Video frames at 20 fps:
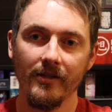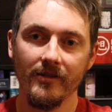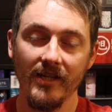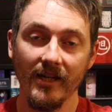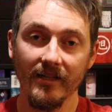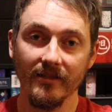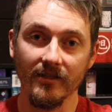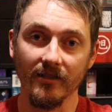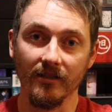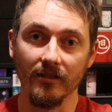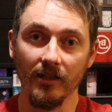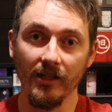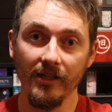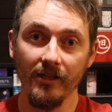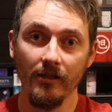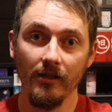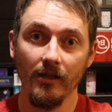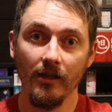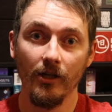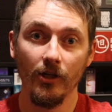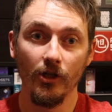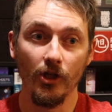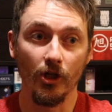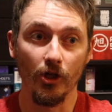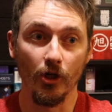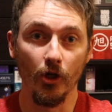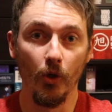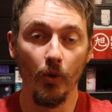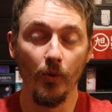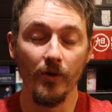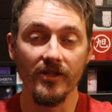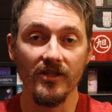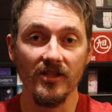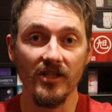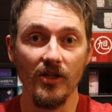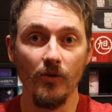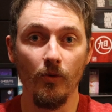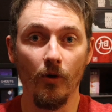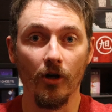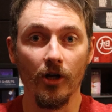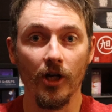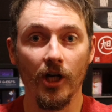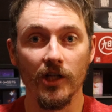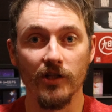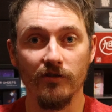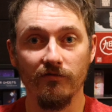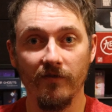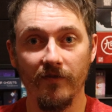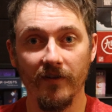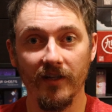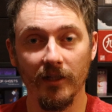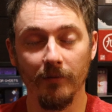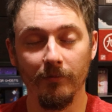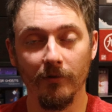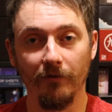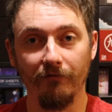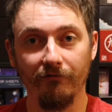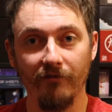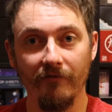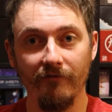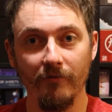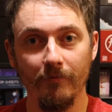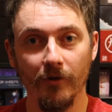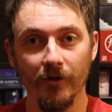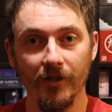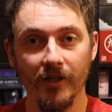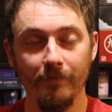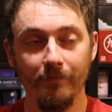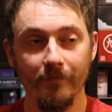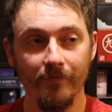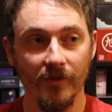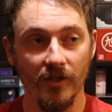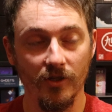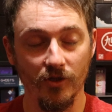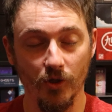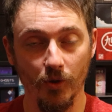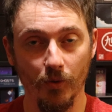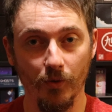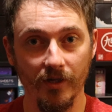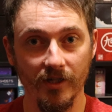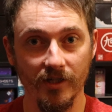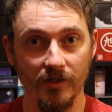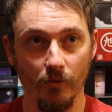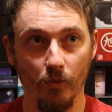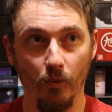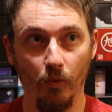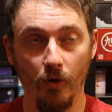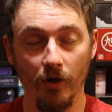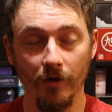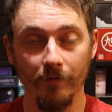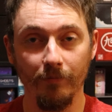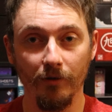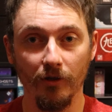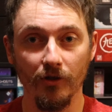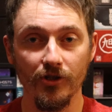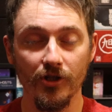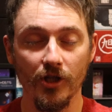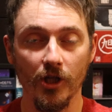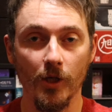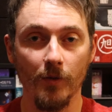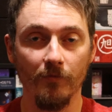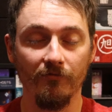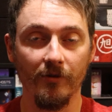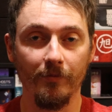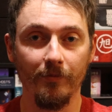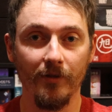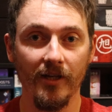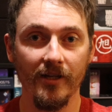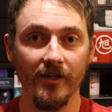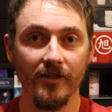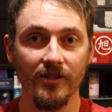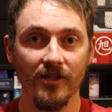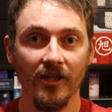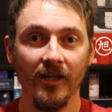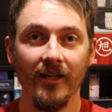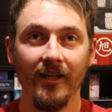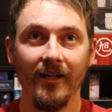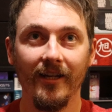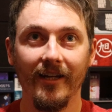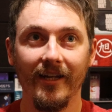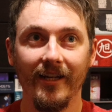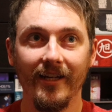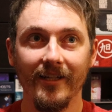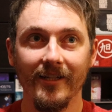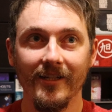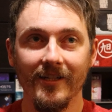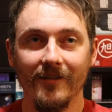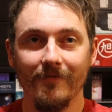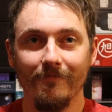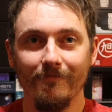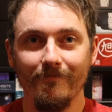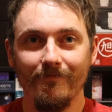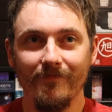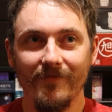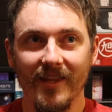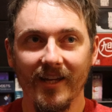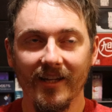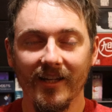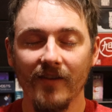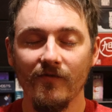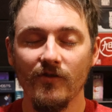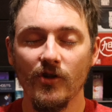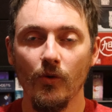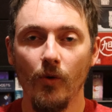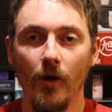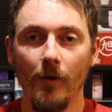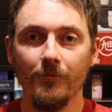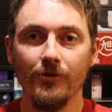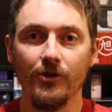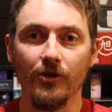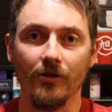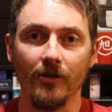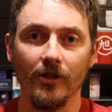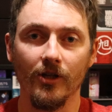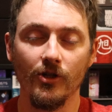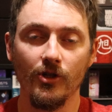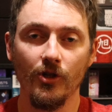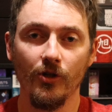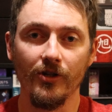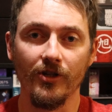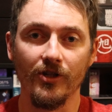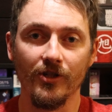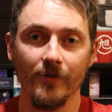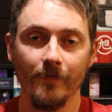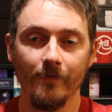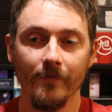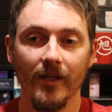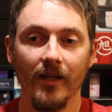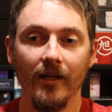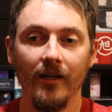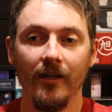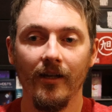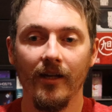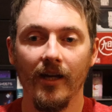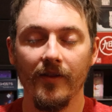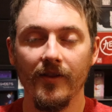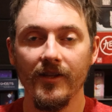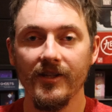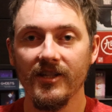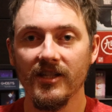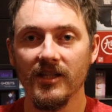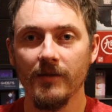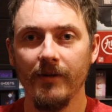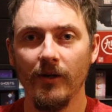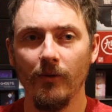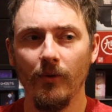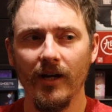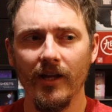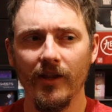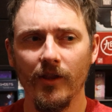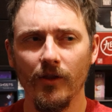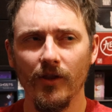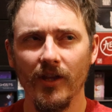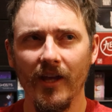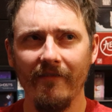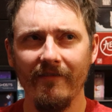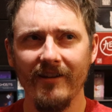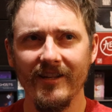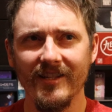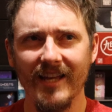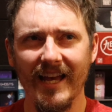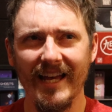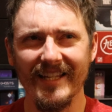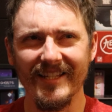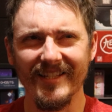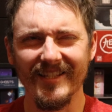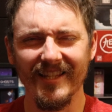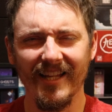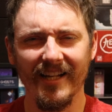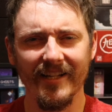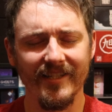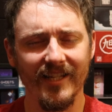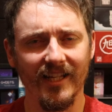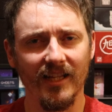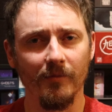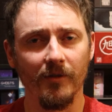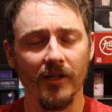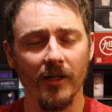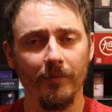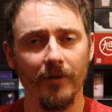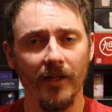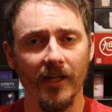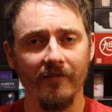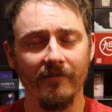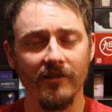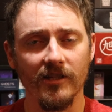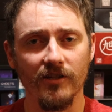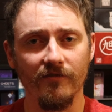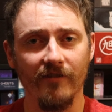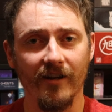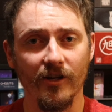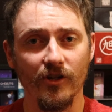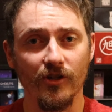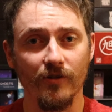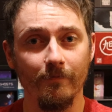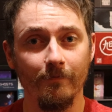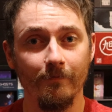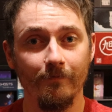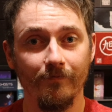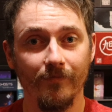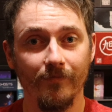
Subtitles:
Tactically, you can always see what cards are available for everybody. There's always one plus the number of players, and that gives you option and choice. And this is the bit where there is a slight element of player interaction.